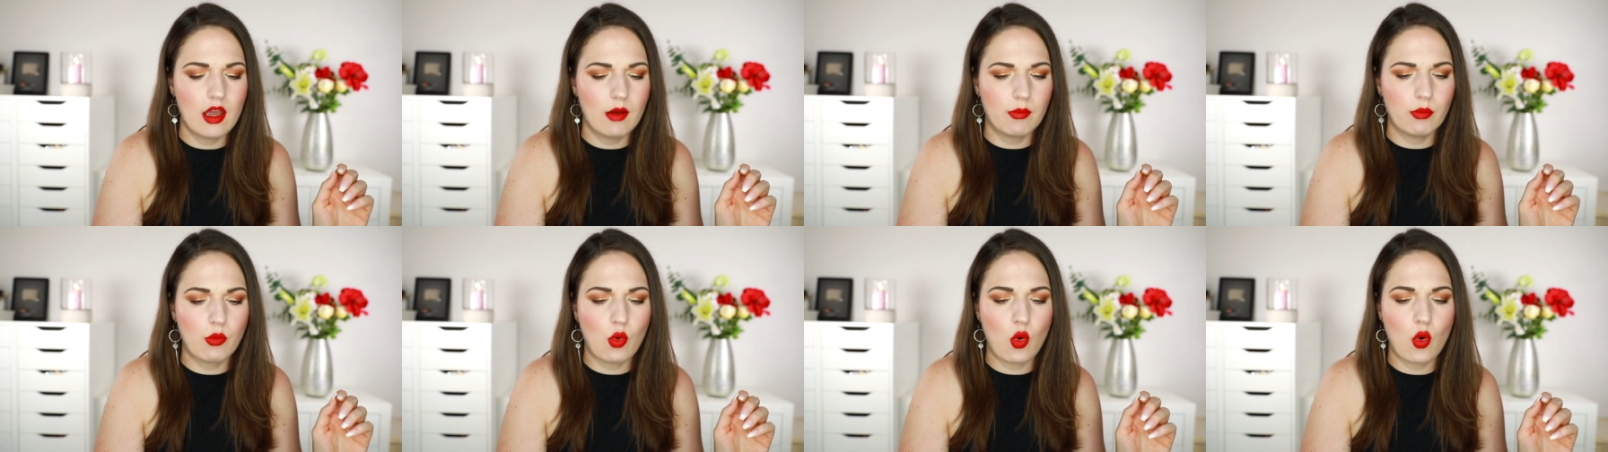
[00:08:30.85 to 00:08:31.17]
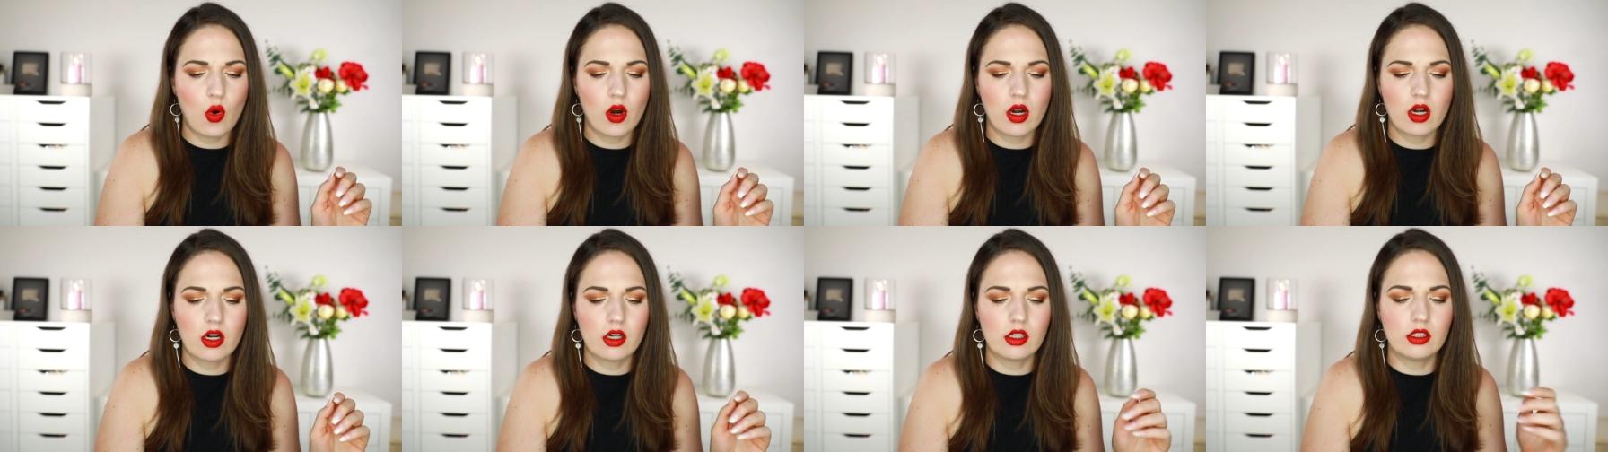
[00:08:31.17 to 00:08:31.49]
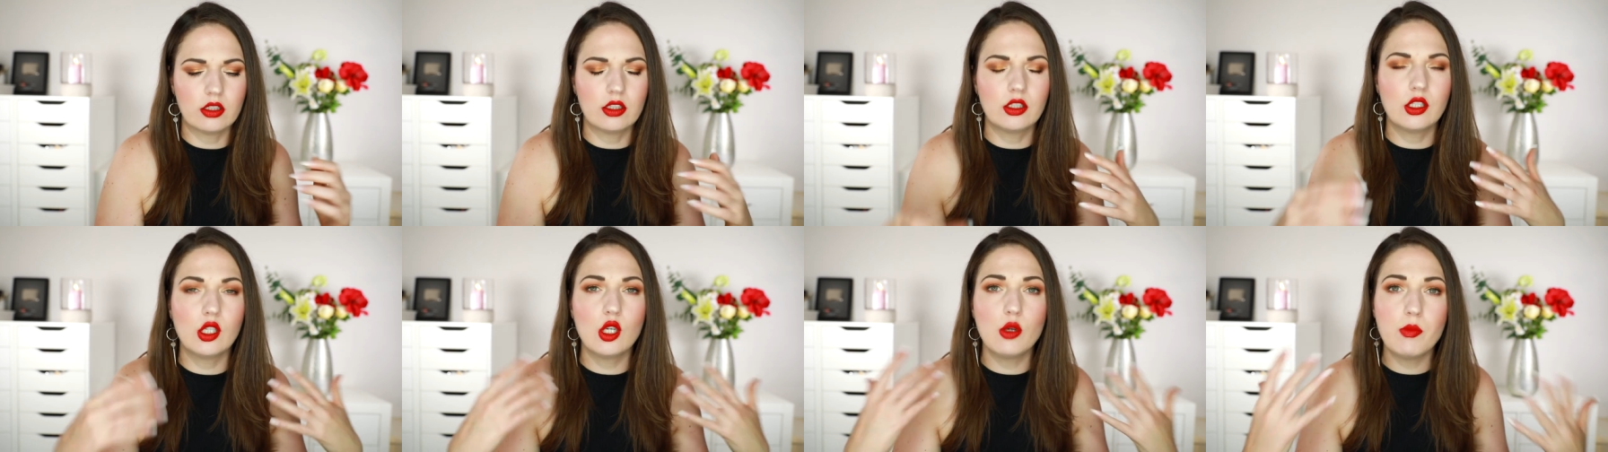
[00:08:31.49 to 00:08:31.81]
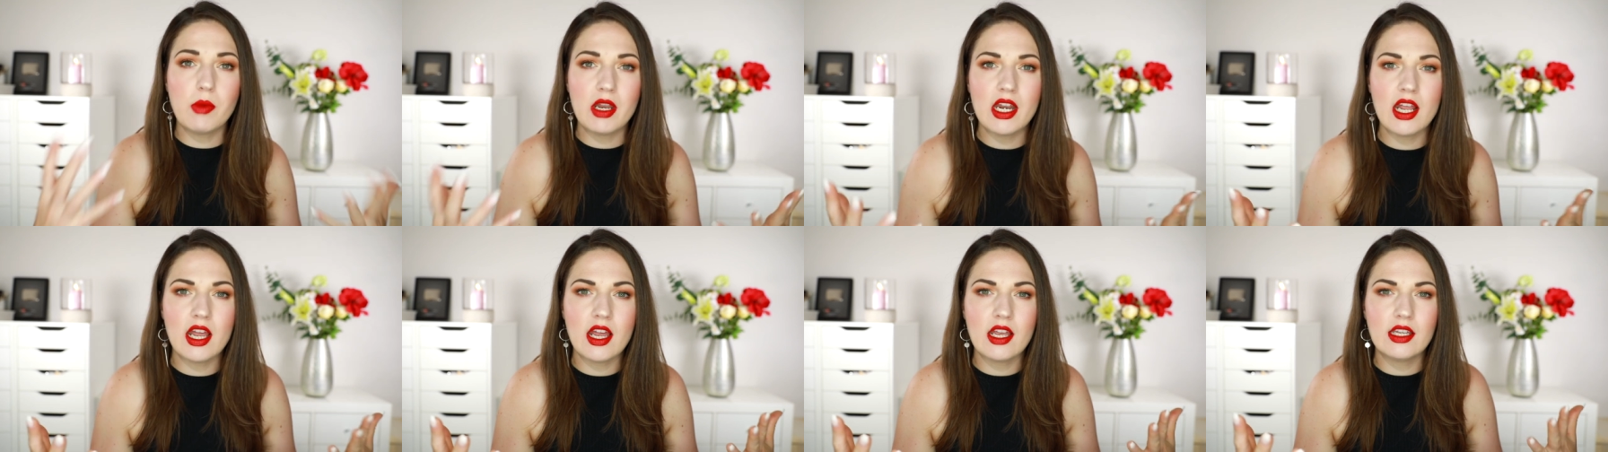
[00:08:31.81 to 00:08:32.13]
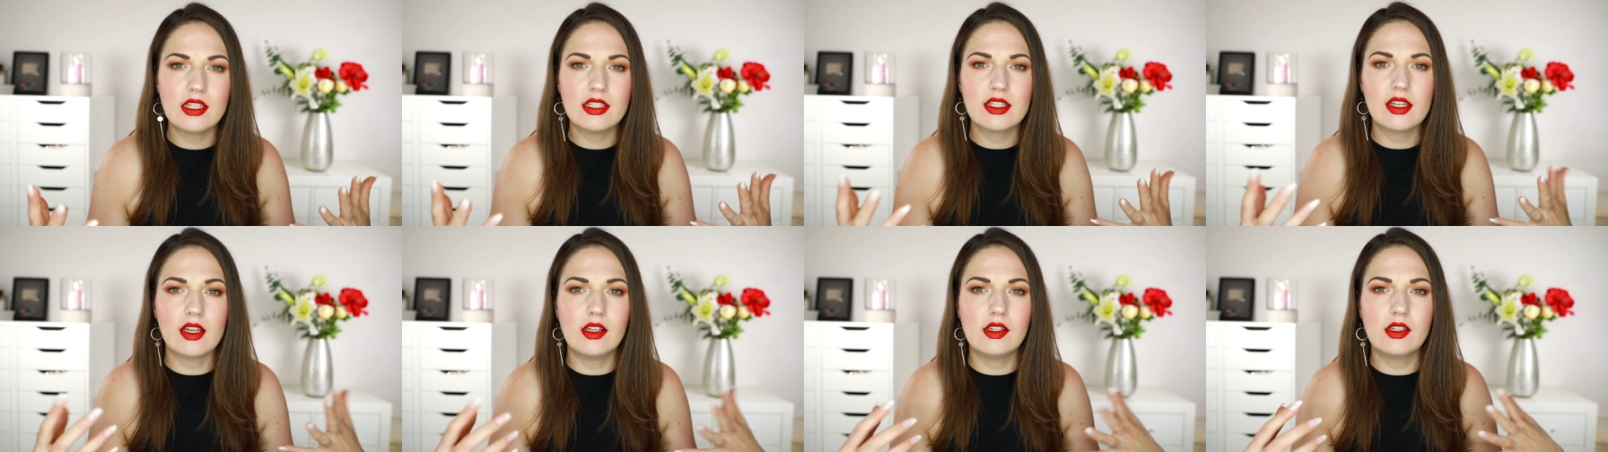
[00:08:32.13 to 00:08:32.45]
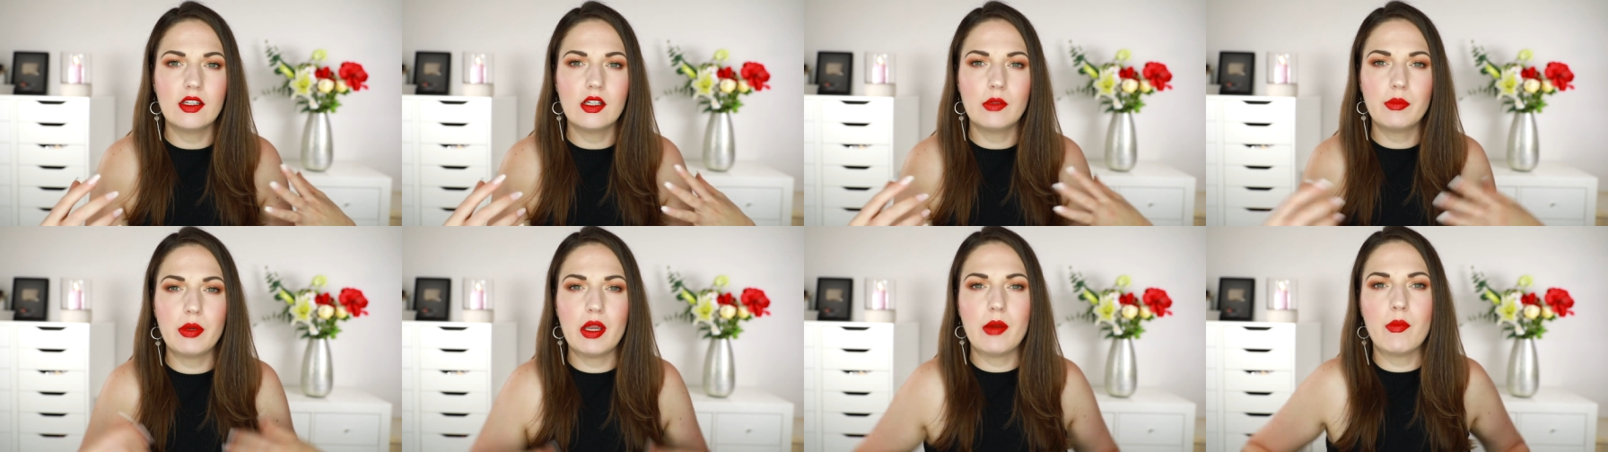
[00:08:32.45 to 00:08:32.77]
more luminous, a
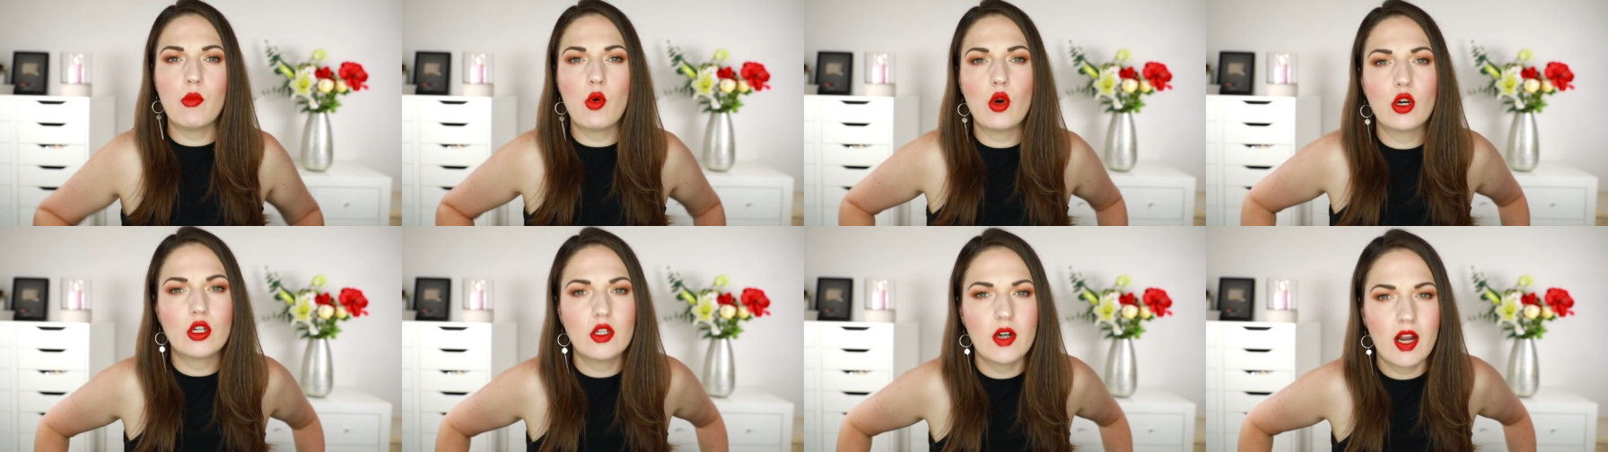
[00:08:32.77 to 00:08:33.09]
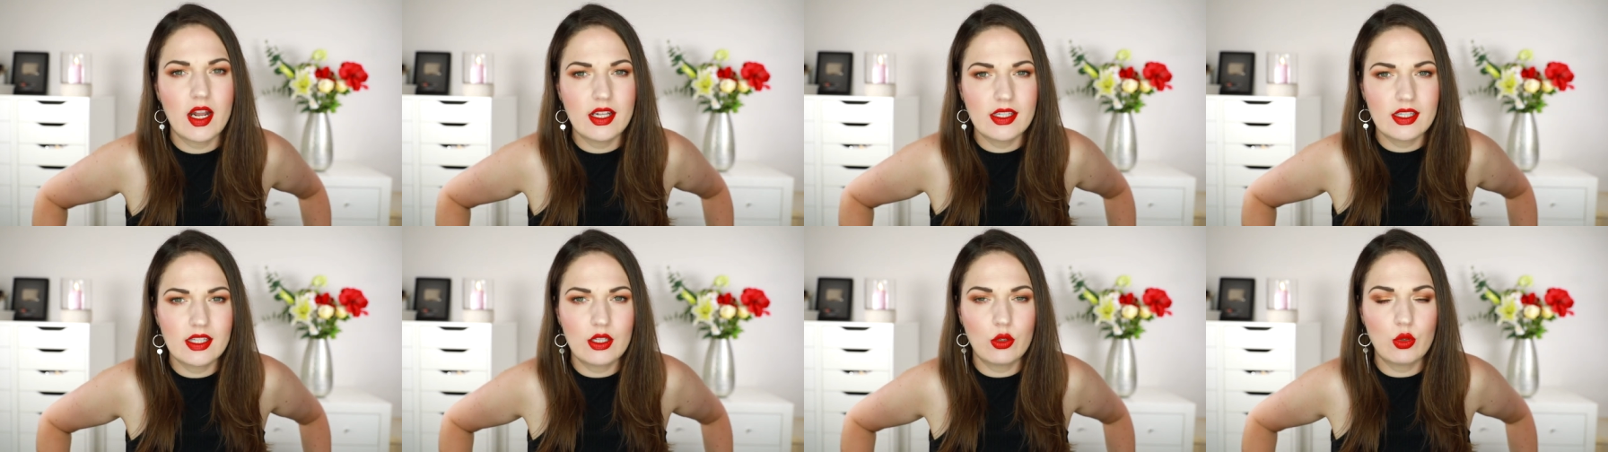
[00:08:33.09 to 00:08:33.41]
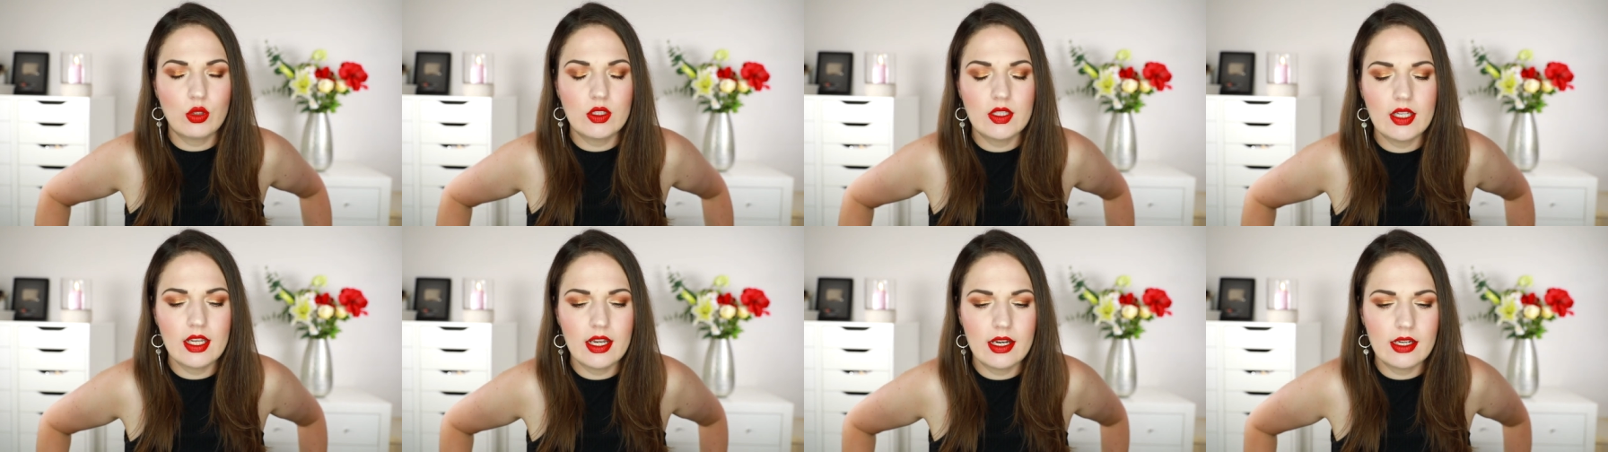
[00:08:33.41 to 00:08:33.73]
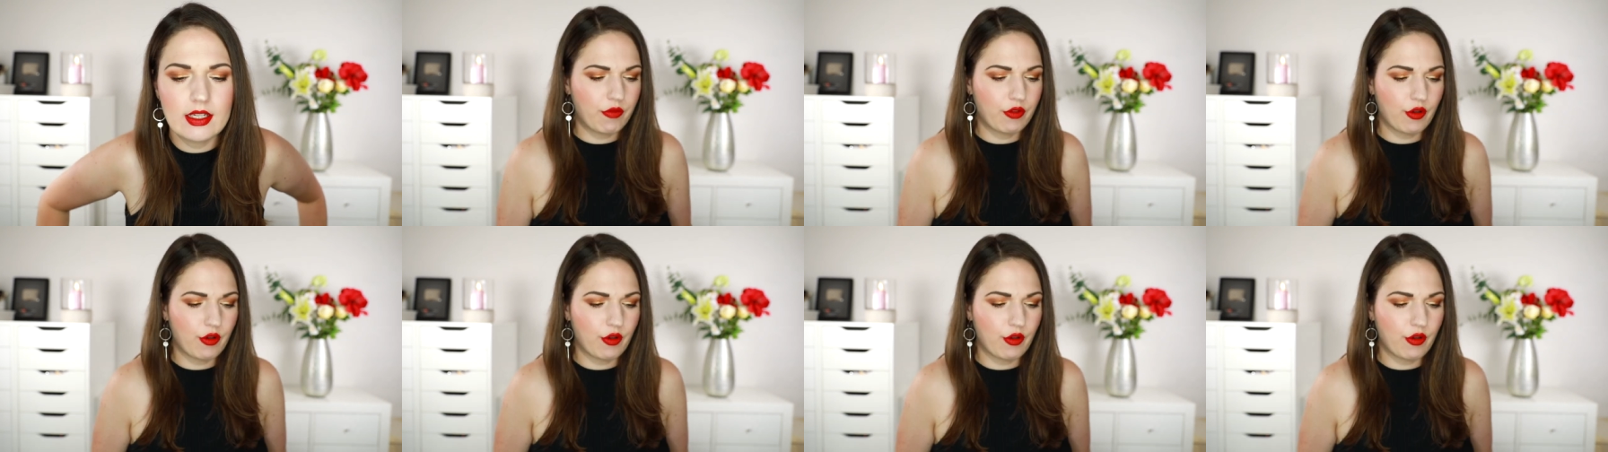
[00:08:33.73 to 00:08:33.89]
little bit more translucent.